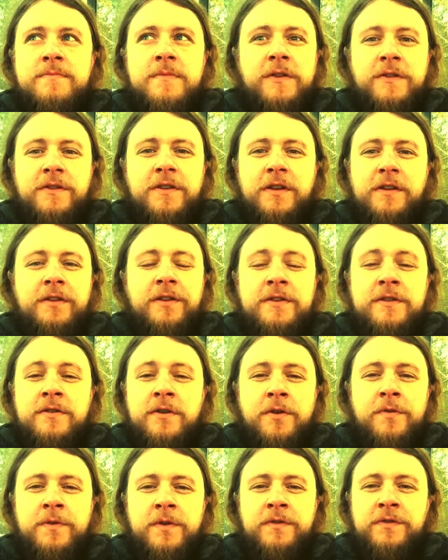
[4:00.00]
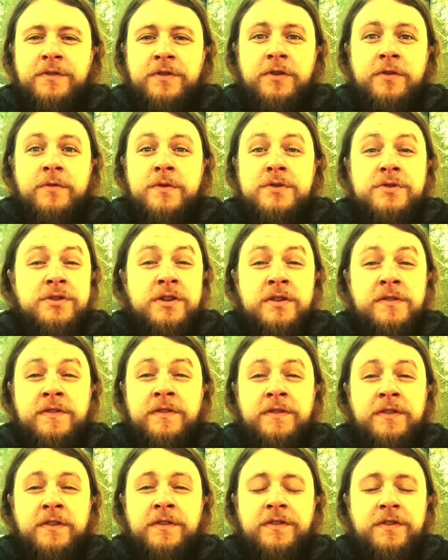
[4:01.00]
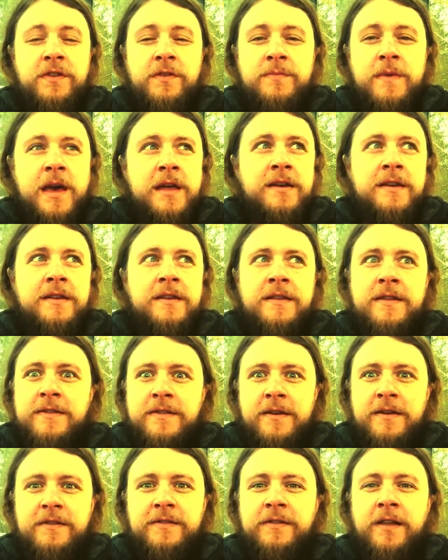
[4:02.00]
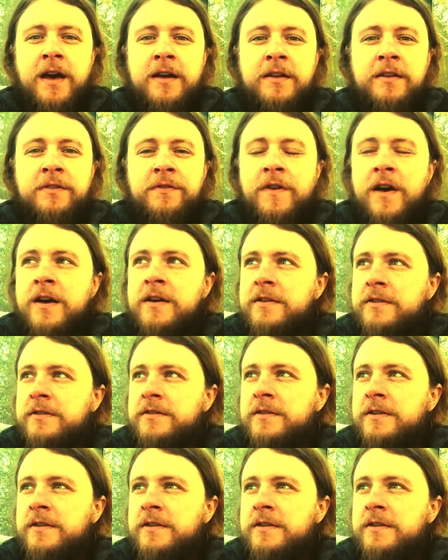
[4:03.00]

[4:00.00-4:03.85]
mystically know this too, and Jesus is humanity, and they're satisfied.